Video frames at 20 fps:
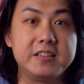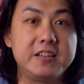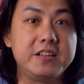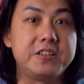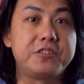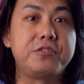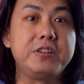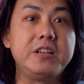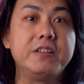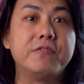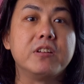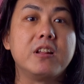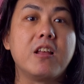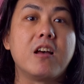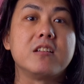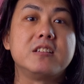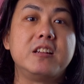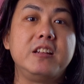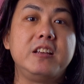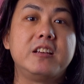the 3
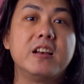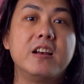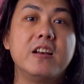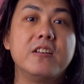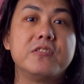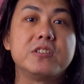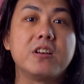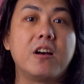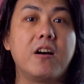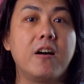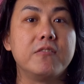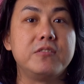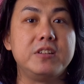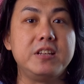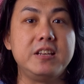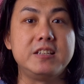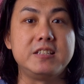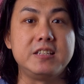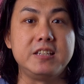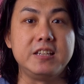velocity curves of
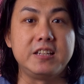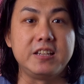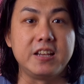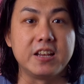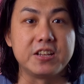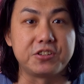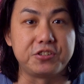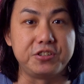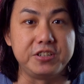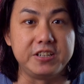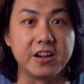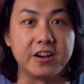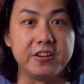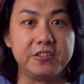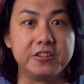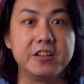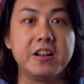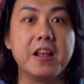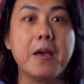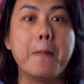the
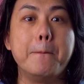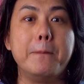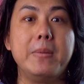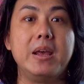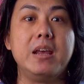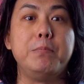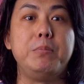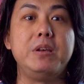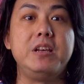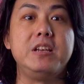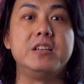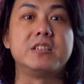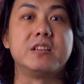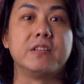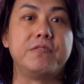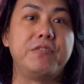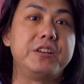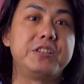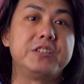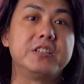CT-S300 may be
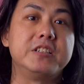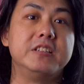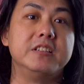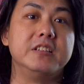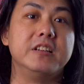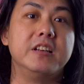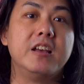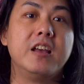sufficient.